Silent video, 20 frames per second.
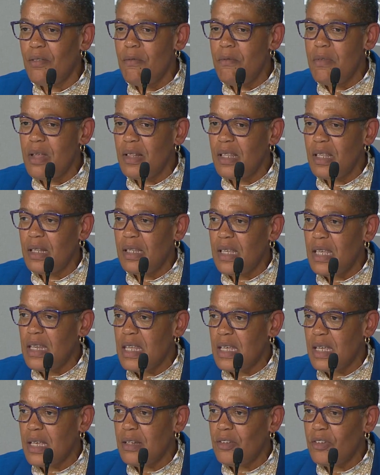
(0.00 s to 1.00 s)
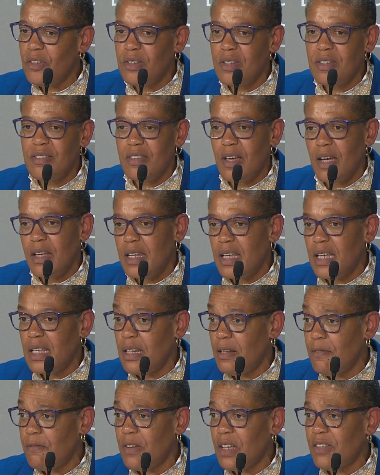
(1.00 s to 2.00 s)
really leaning into designing and
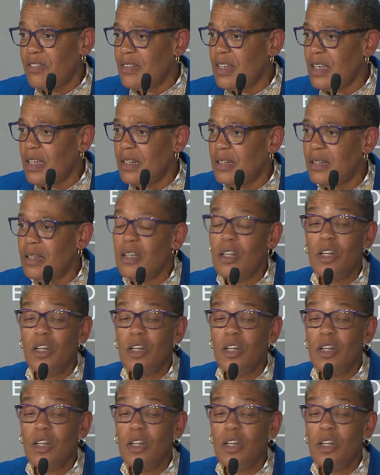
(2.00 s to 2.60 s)
investing in